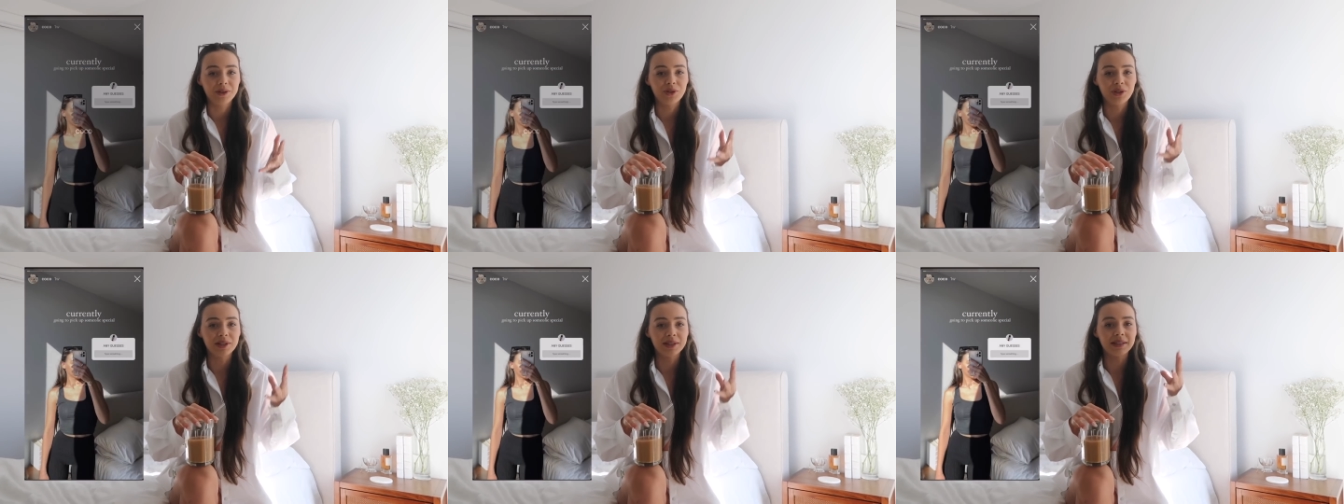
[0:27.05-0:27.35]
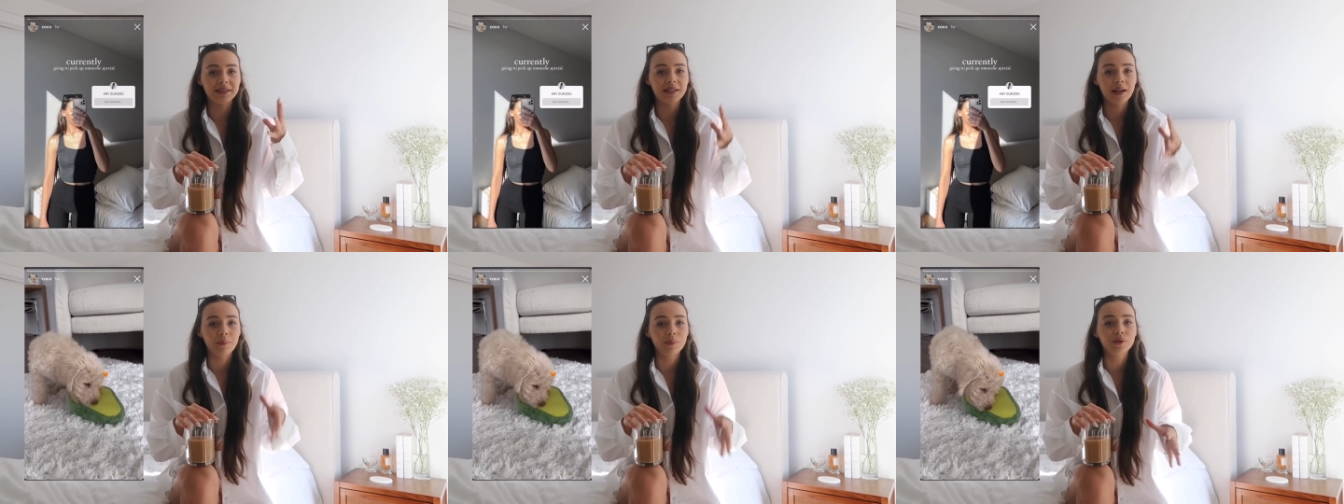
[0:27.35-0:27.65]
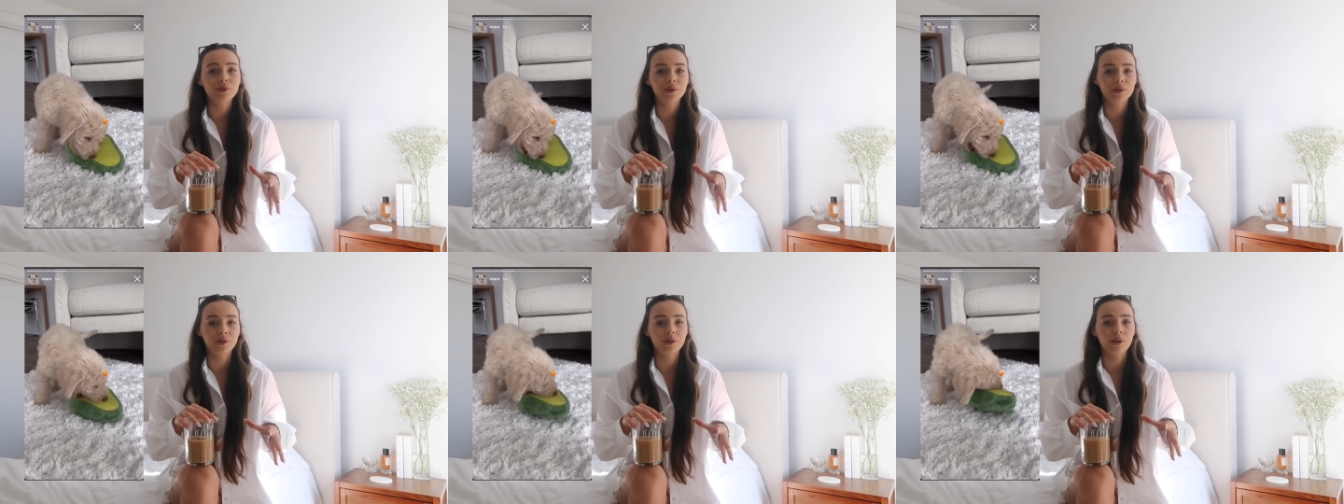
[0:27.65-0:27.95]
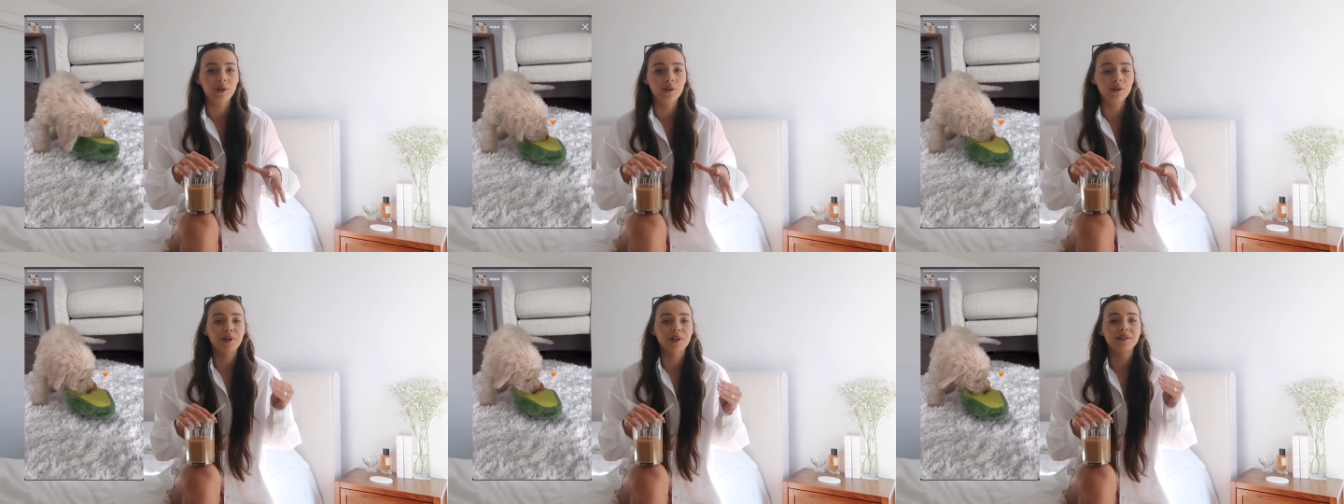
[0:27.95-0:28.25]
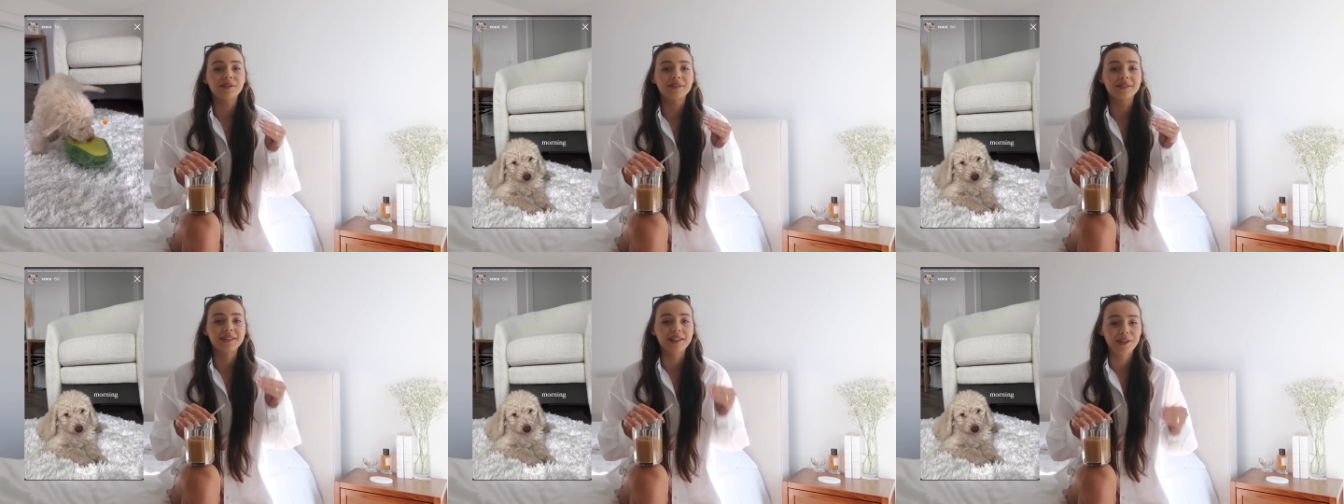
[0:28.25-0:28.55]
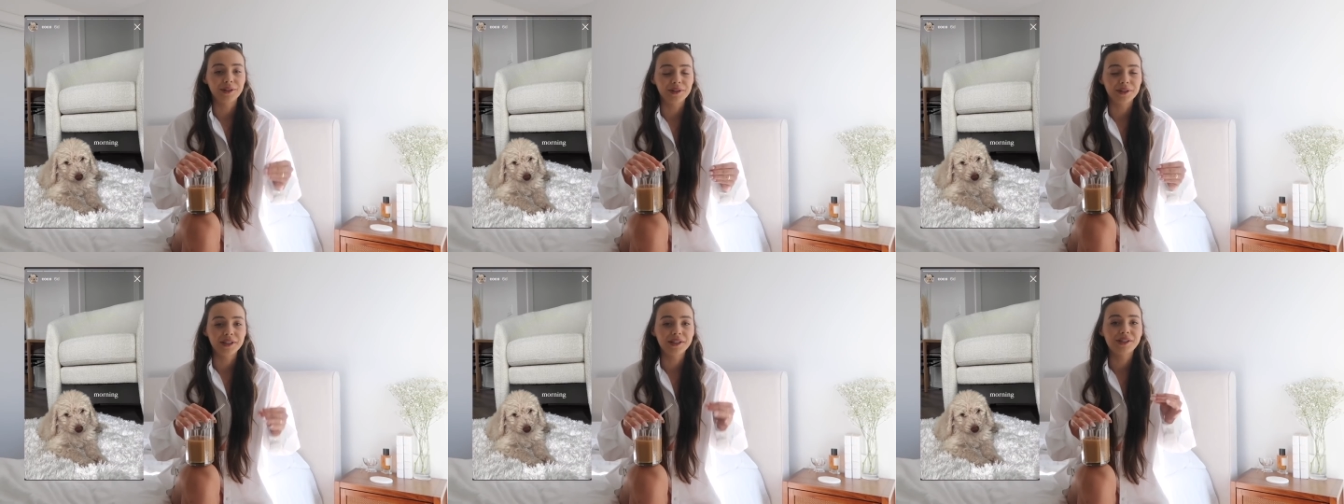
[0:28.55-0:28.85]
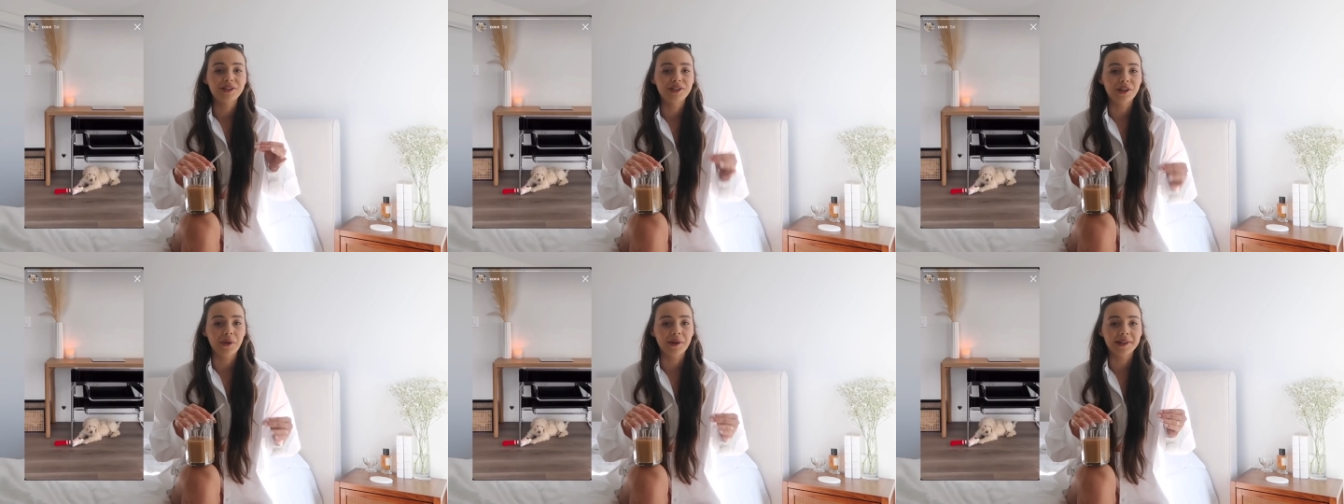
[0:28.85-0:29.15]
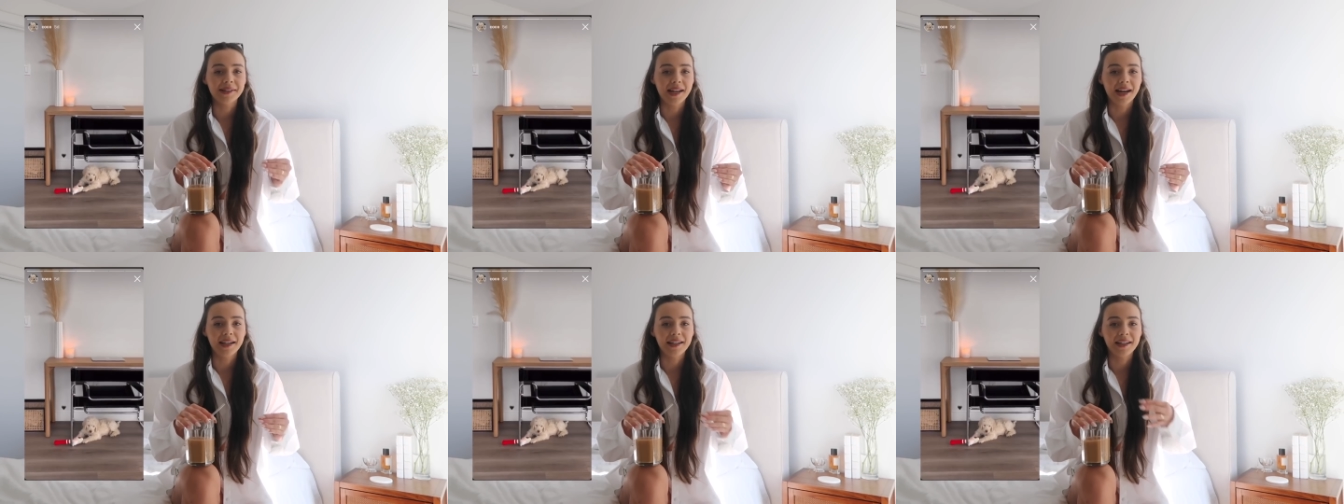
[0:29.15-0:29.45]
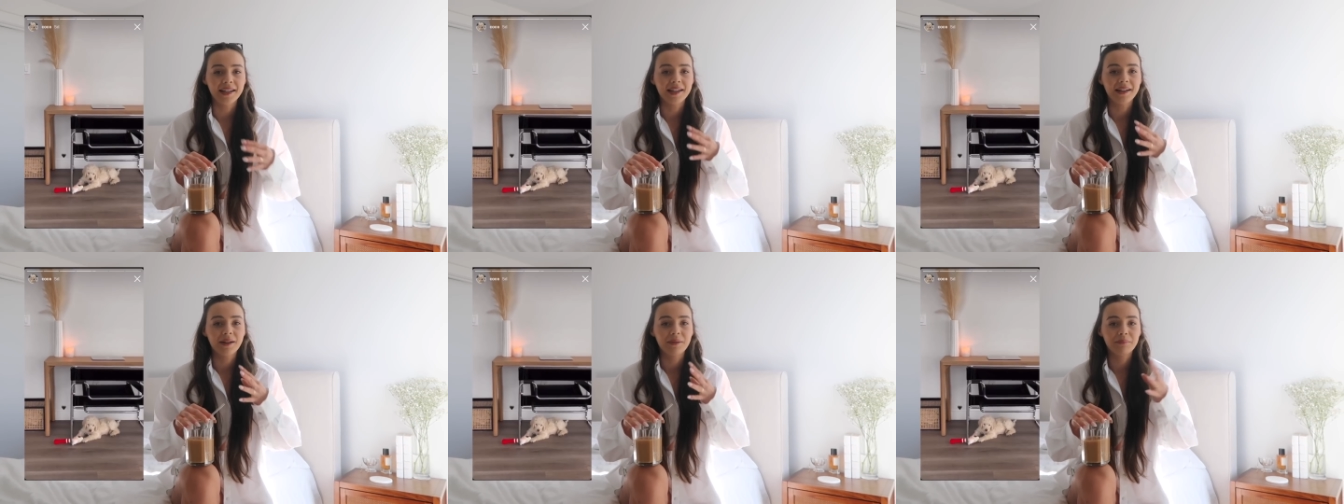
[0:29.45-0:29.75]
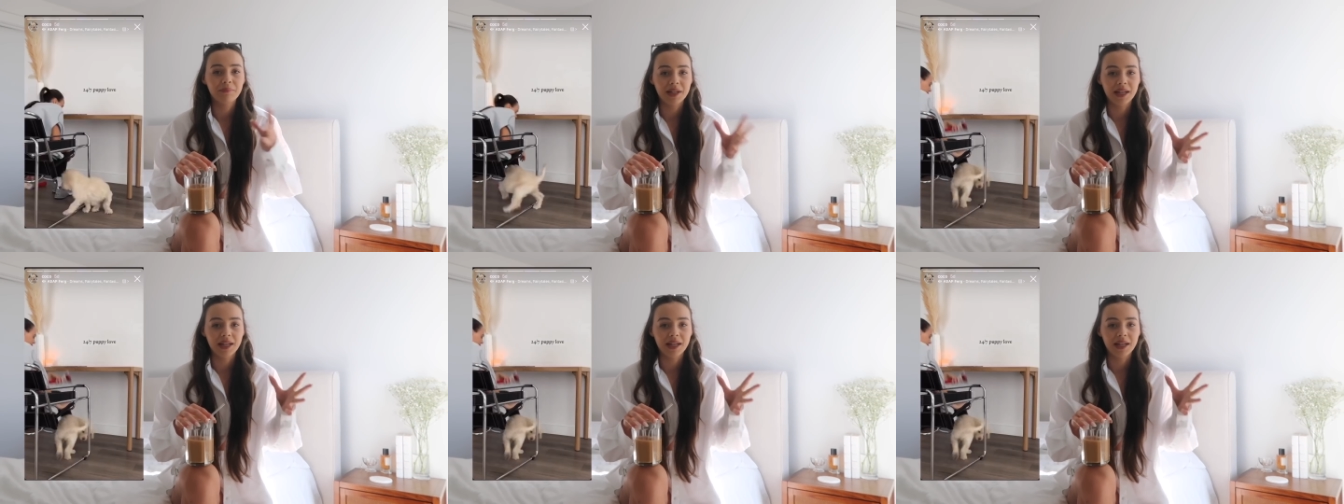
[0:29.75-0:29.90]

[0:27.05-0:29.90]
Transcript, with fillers: She's a double doodle. We're literally so excited.